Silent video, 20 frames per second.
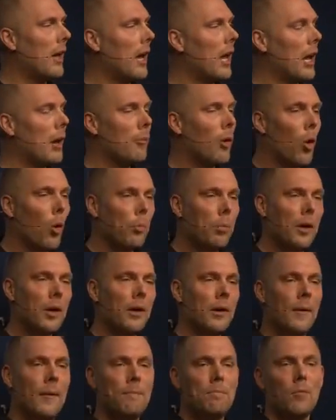that. I'm
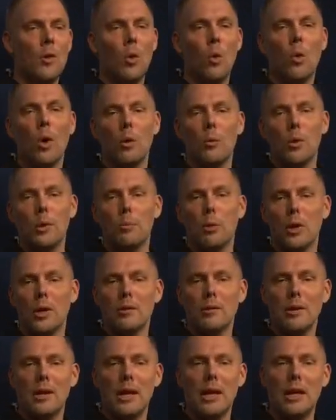hoping what we bring
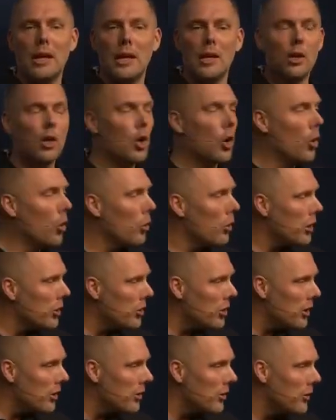today
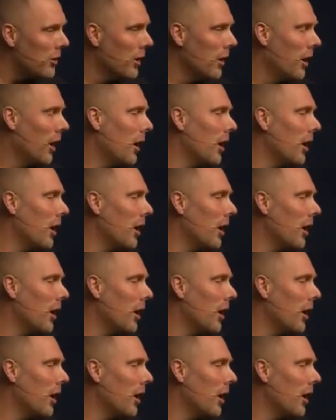encourages